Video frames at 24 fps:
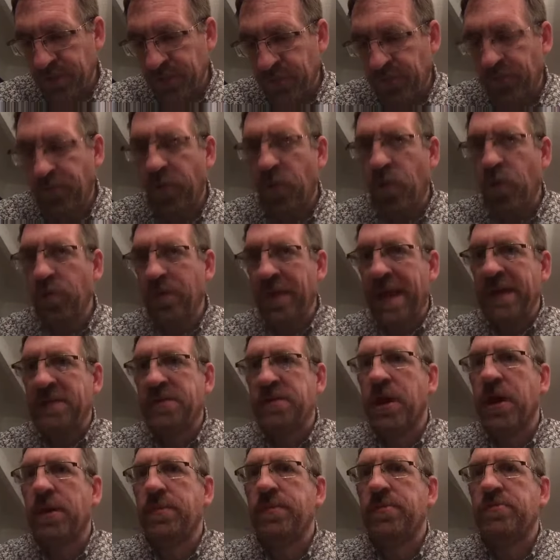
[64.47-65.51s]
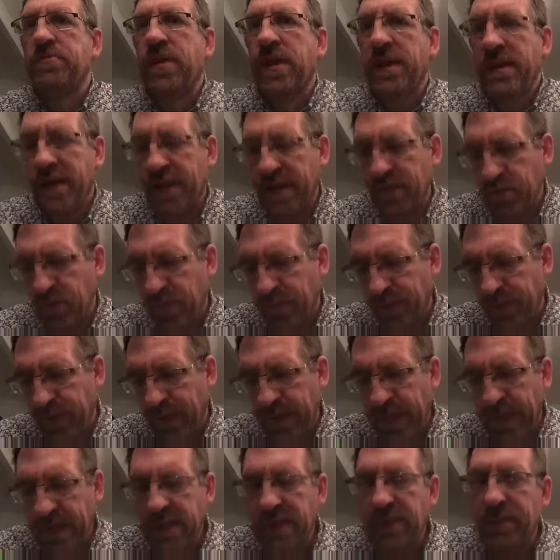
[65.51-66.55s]
for that type of training would be
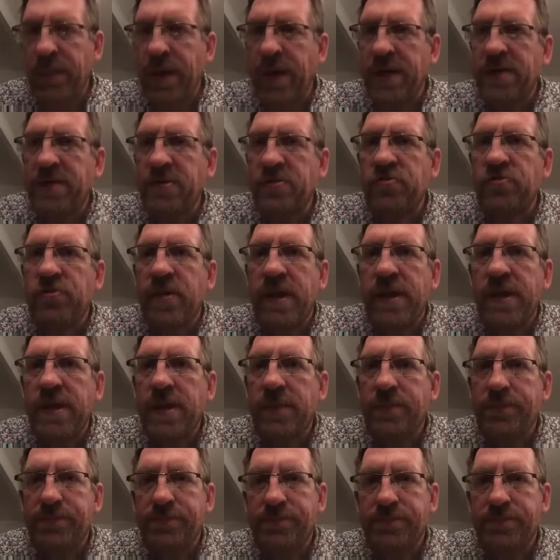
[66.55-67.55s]
independent trainer.